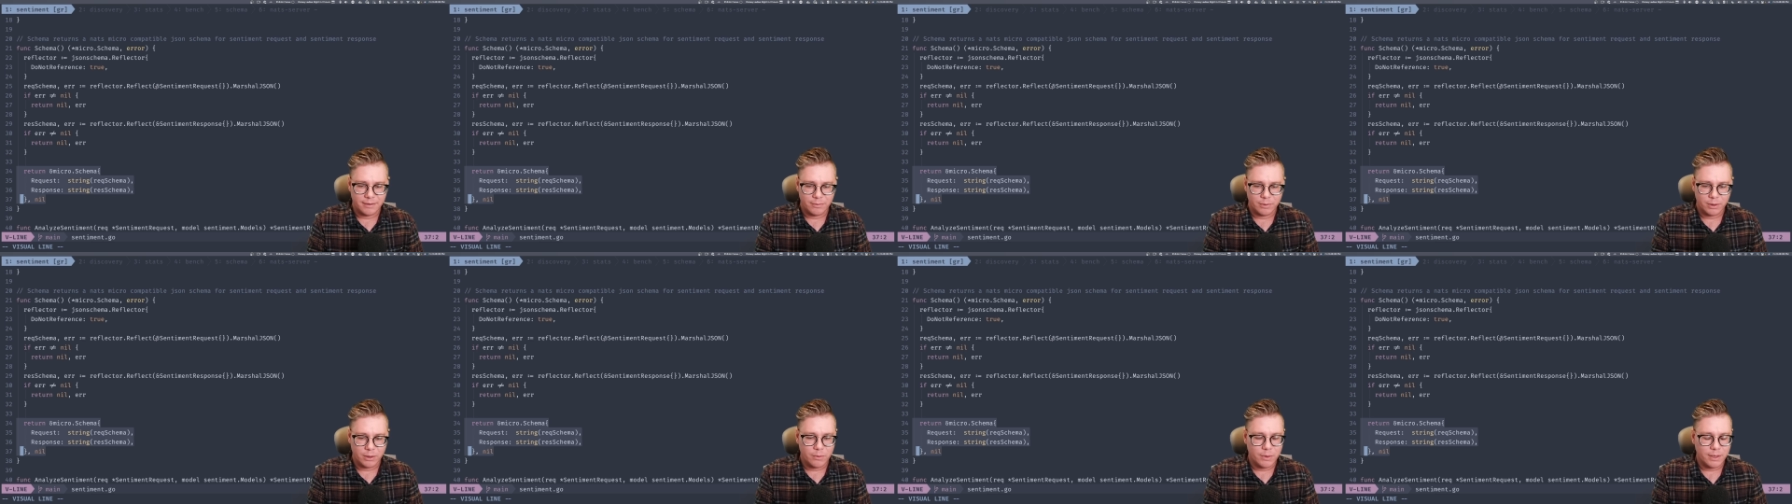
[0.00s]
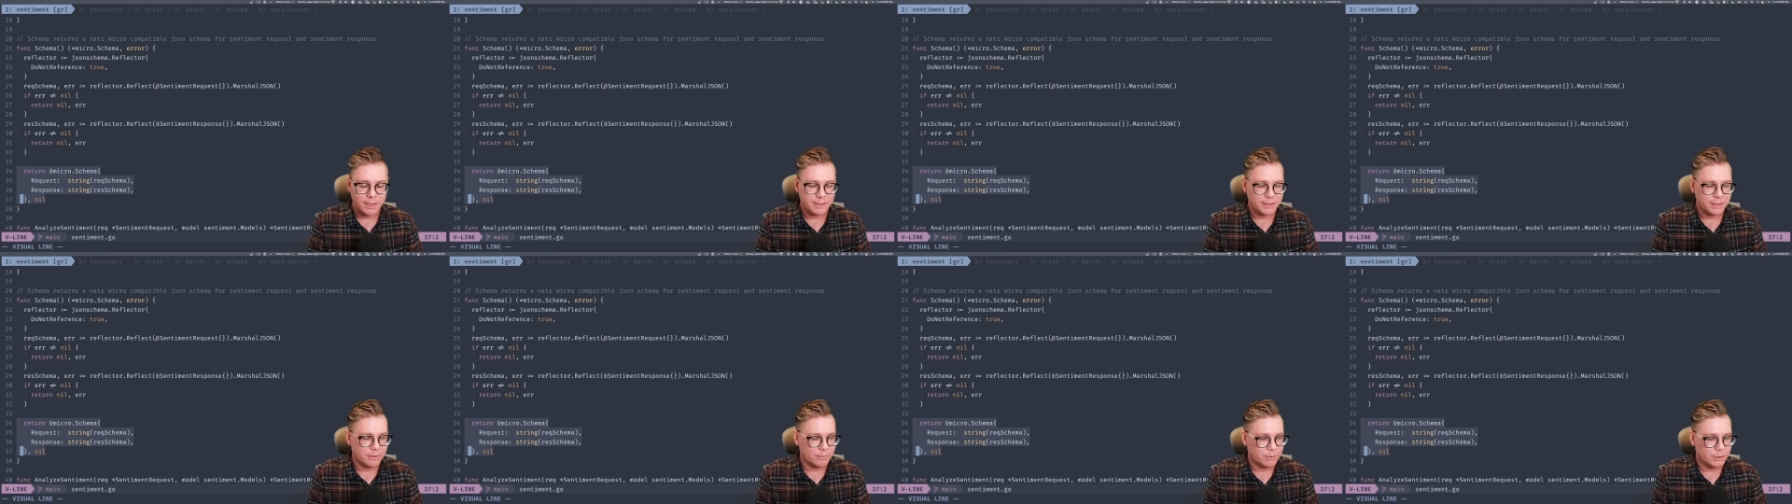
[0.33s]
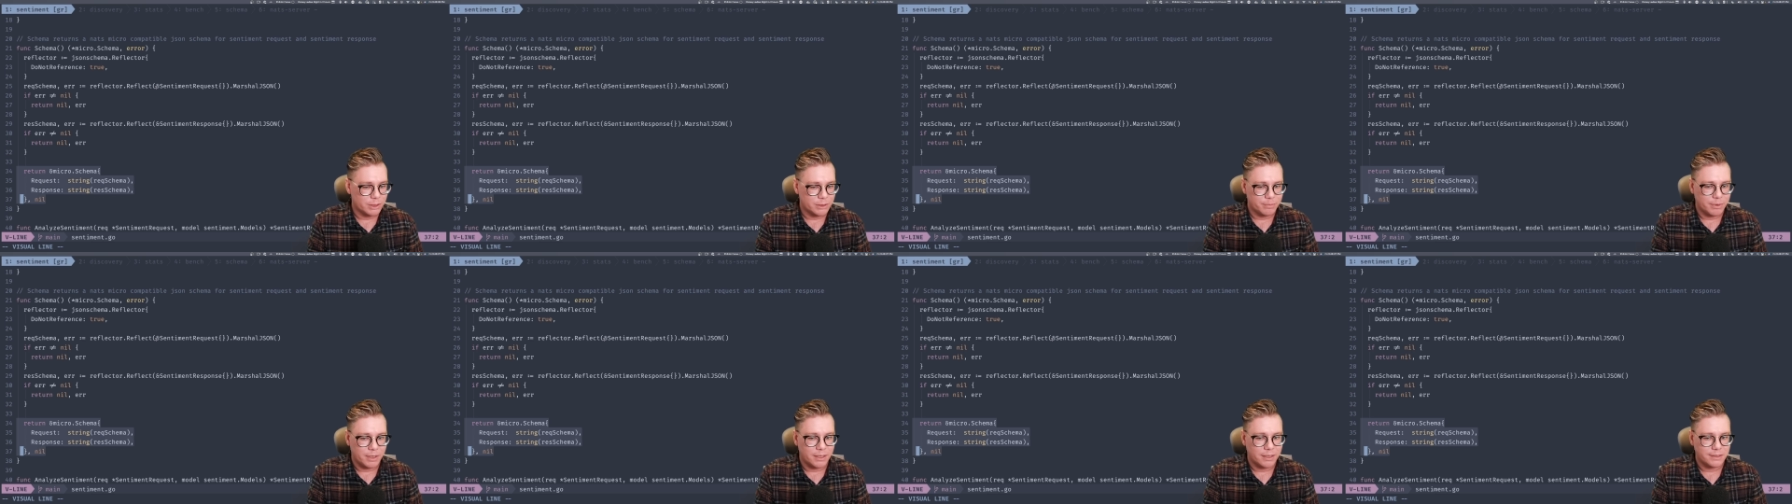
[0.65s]
request and
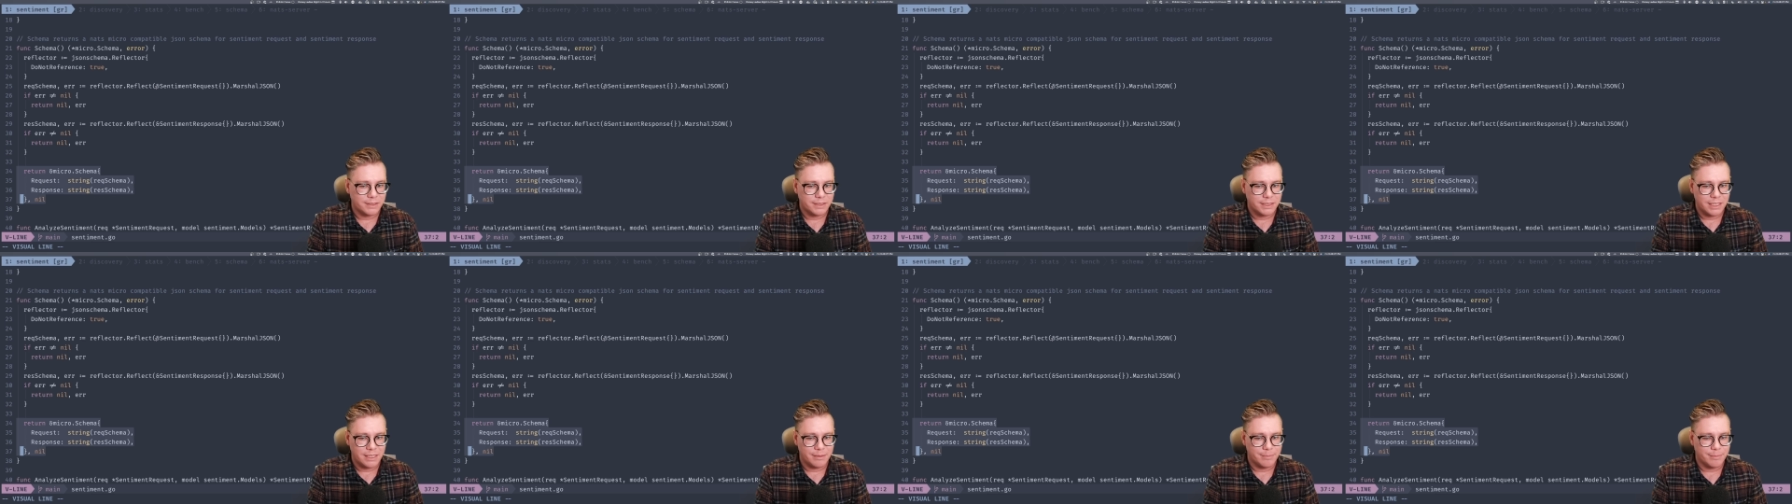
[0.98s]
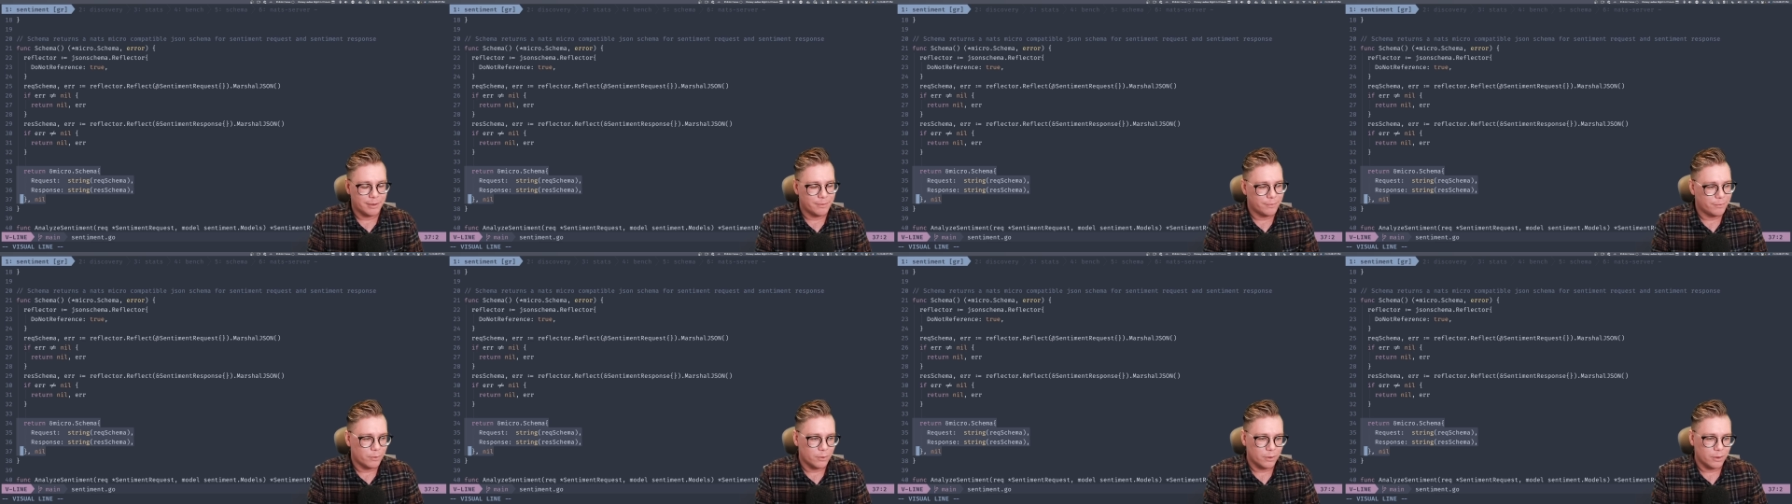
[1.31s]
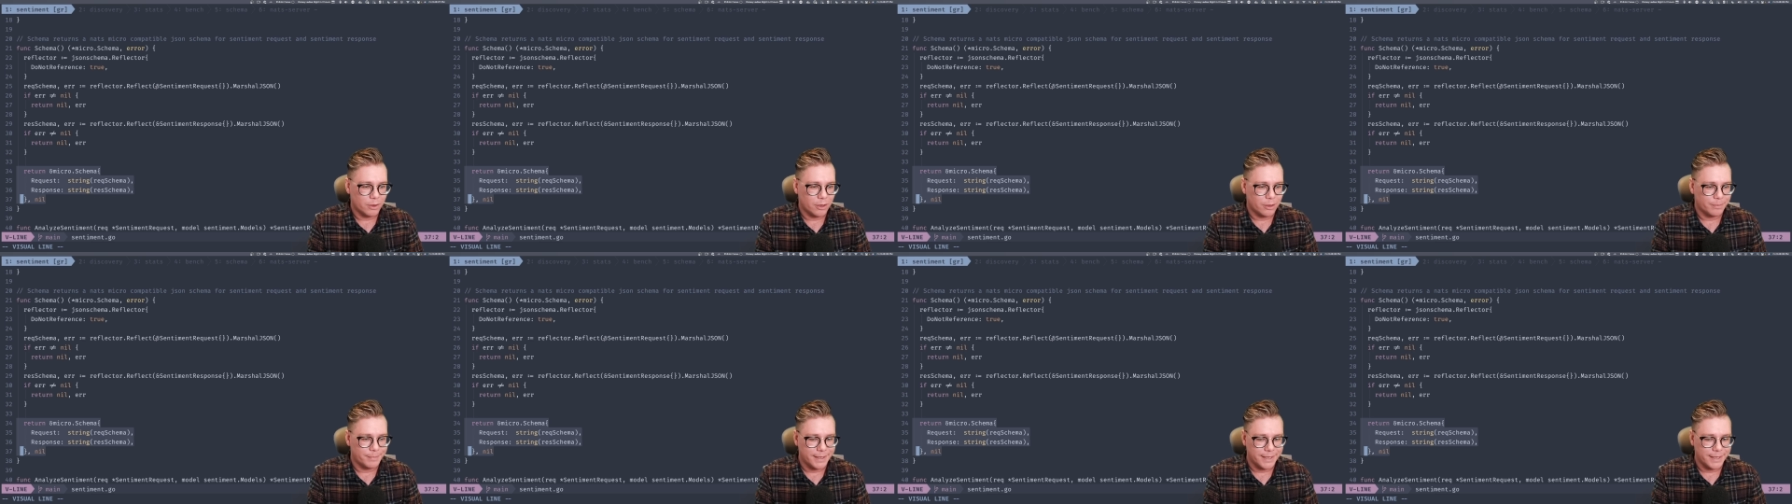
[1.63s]
response schema for our